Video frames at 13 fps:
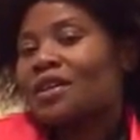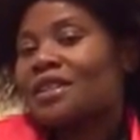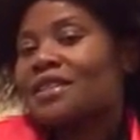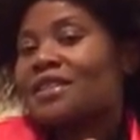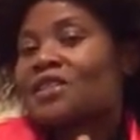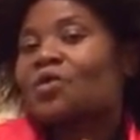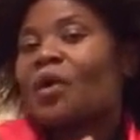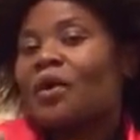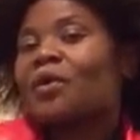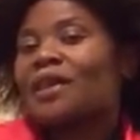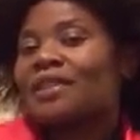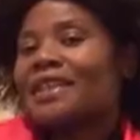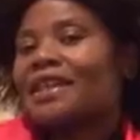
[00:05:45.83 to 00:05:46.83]
This is why
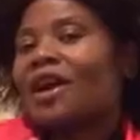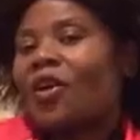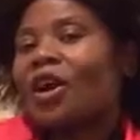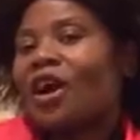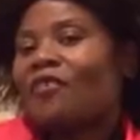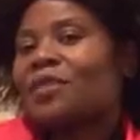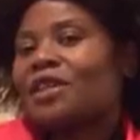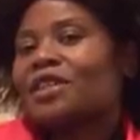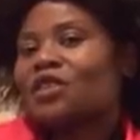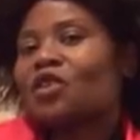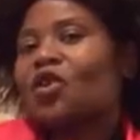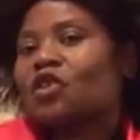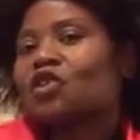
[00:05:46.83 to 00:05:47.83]
we are saying our government
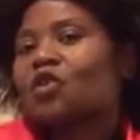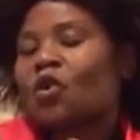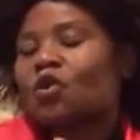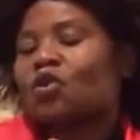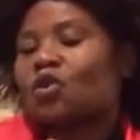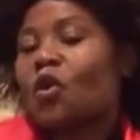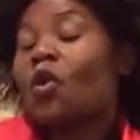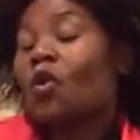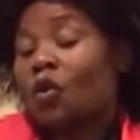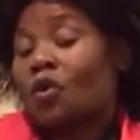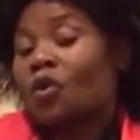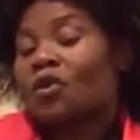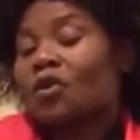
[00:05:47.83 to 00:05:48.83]
has lost
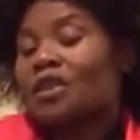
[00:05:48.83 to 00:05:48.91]
control.